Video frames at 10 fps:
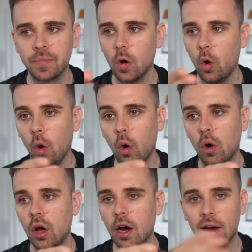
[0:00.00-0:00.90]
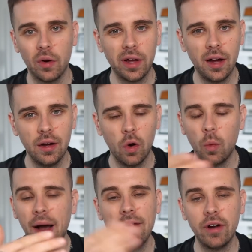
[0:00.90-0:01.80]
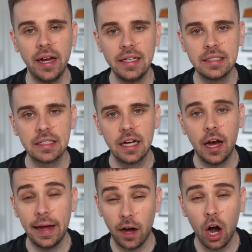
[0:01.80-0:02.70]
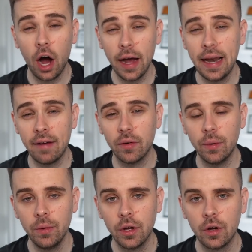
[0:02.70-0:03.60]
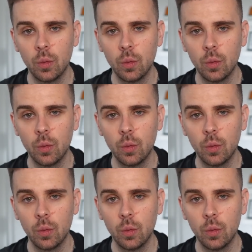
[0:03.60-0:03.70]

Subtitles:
or a lawyer or whatever it is in a high level,